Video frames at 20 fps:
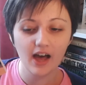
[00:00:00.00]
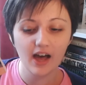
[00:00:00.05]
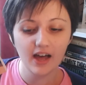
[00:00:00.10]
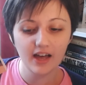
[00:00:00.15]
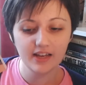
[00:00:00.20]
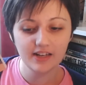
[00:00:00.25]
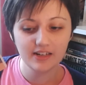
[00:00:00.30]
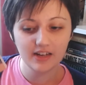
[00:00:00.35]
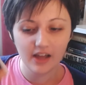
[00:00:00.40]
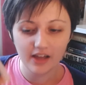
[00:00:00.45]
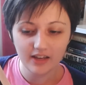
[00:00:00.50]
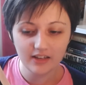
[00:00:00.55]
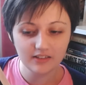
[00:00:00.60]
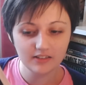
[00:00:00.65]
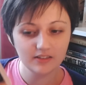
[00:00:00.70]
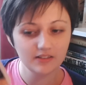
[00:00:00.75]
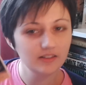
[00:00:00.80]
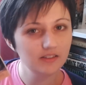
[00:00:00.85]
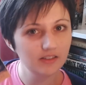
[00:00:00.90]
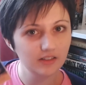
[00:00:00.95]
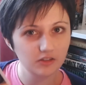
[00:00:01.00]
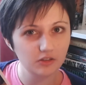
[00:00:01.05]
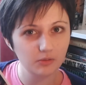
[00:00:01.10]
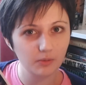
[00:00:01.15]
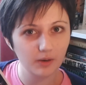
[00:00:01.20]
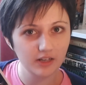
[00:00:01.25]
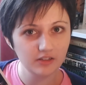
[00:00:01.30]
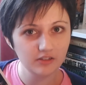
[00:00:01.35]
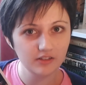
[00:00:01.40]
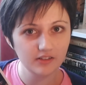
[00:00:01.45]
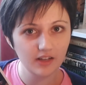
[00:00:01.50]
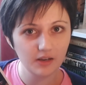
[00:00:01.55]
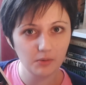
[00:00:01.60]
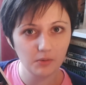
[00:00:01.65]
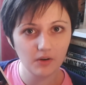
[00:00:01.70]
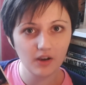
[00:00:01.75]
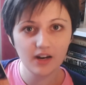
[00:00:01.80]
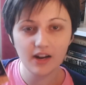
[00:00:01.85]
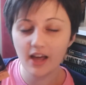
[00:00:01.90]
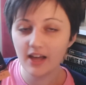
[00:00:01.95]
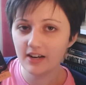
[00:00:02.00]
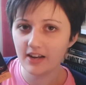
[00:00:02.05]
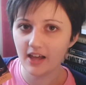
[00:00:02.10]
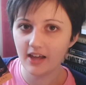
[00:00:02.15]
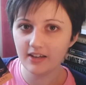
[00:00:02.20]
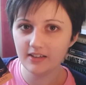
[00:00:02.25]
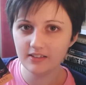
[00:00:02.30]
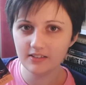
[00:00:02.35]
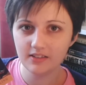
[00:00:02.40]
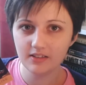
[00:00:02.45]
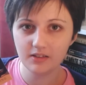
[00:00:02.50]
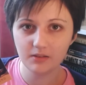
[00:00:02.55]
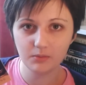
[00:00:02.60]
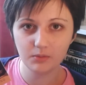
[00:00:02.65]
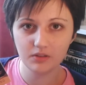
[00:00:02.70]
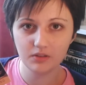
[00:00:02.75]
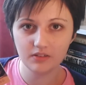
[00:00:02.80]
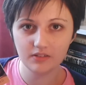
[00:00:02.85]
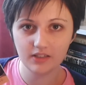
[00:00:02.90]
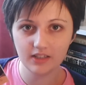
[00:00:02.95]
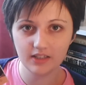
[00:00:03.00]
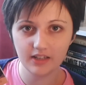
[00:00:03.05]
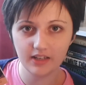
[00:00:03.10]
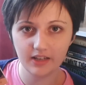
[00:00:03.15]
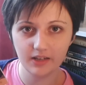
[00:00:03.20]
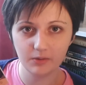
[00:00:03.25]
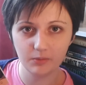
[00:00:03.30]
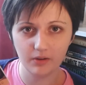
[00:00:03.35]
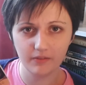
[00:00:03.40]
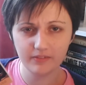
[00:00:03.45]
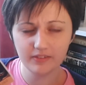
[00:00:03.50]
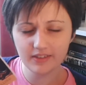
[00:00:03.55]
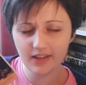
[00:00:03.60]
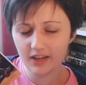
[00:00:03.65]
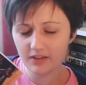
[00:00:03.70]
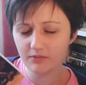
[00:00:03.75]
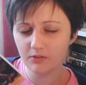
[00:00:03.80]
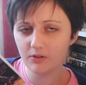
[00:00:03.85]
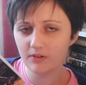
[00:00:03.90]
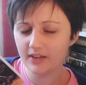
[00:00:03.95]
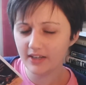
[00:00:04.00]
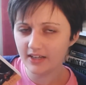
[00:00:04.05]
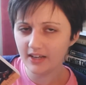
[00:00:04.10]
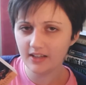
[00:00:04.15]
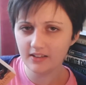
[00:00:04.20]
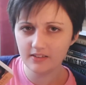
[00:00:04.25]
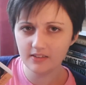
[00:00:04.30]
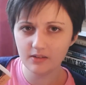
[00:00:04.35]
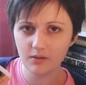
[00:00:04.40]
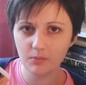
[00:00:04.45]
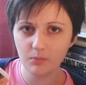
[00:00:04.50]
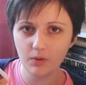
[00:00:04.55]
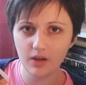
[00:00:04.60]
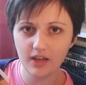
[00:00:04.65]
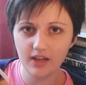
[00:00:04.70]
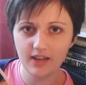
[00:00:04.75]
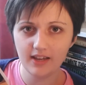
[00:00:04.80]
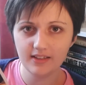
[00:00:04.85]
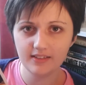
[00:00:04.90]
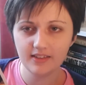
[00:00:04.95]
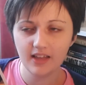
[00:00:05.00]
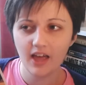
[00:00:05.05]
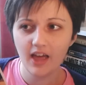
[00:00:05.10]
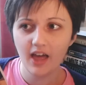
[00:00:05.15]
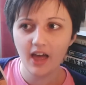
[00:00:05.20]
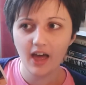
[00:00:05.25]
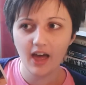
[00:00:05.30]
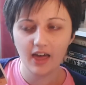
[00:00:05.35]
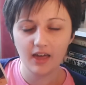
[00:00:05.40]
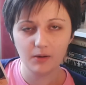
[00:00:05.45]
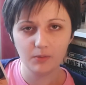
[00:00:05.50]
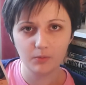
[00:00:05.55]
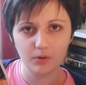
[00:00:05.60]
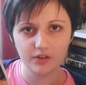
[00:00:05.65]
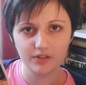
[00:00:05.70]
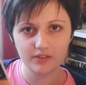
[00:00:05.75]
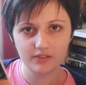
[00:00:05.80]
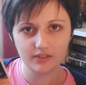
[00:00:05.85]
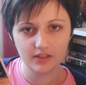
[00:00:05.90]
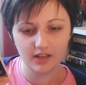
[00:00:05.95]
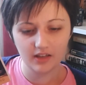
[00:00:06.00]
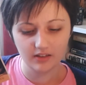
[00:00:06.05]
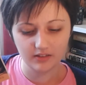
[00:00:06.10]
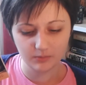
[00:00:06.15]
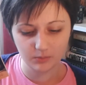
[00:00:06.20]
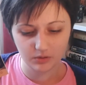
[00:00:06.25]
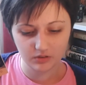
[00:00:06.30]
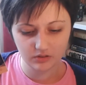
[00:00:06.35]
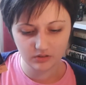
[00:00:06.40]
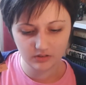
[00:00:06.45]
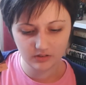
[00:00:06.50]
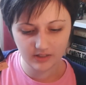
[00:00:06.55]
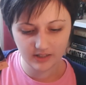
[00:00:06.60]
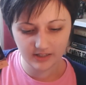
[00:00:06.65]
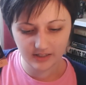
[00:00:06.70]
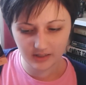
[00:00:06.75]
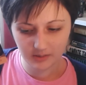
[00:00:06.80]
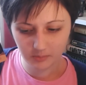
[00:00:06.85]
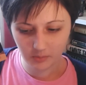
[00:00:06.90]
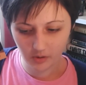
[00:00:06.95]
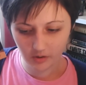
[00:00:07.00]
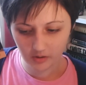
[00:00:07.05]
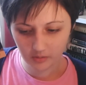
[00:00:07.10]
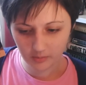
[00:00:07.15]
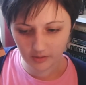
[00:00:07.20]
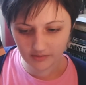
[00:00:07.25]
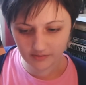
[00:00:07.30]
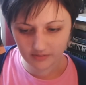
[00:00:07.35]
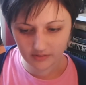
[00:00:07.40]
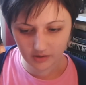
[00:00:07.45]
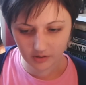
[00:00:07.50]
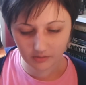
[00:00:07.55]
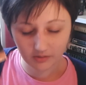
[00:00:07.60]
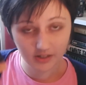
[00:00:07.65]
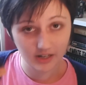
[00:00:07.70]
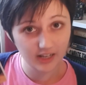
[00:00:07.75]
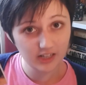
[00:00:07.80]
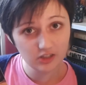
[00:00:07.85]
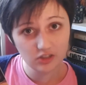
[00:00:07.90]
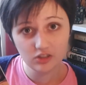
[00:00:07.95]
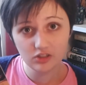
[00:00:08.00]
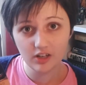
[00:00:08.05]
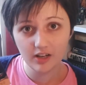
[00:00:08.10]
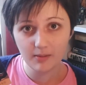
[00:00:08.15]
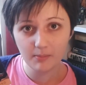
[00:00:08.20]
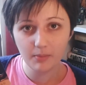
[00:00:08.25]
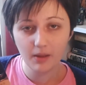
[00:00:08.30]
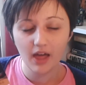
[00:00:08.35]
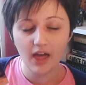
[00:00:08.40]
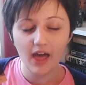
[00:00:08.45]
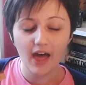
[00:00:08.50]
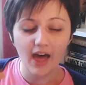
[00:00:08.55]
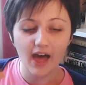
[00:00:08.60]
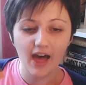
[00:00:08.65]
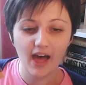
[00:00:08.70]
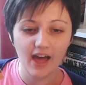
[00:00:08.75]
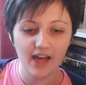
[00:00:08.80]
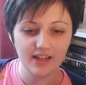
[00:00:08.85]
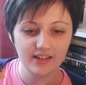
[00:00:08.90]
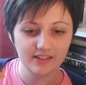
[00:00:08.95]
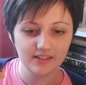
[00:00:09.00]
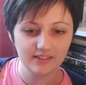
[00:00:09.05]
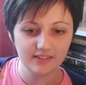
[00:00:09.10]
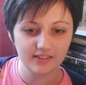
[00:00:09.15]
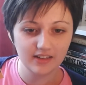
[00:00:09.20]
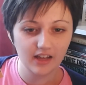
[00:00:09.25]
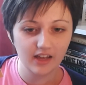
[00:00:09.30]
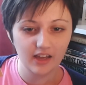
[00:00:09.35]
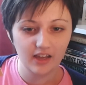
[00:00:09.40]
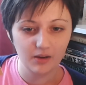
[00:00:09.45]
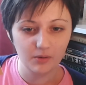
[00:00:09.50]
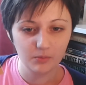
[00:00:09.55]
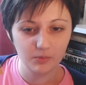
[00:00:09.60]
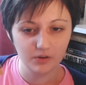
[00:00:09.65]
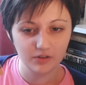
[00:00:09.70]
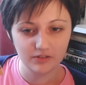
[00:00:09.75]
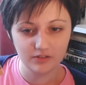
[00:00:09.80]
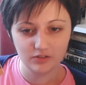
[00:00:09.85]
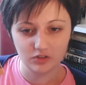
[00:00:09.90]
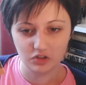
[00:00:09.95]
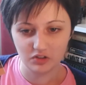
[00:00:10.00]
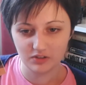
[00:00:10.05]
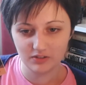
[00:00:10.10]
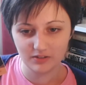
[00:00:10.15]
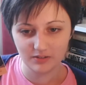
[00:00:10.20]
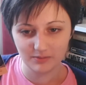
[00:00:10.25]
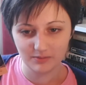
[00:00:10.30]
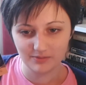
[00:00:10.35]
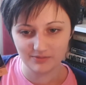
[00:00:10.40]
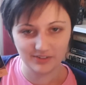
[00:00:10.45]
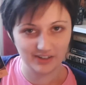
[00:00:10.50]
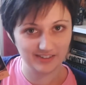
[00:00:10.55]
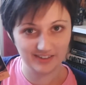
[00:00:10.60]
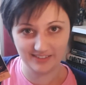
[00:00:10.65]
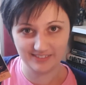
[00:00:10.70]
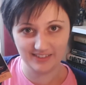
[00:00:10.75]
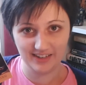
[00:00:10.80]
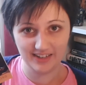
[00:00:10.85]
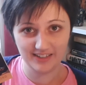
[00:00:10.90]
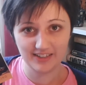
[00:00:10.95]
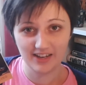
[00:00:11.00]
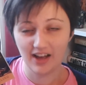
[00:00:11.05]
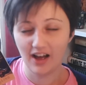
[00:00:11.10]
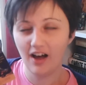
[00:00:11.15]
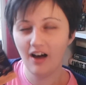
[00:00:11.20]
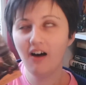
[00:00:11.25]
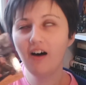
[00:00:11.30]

I liked the situation they were in. I liked that it was dealing with slavery in some ways. It was dealing more with their relationship, and it was just fantastic.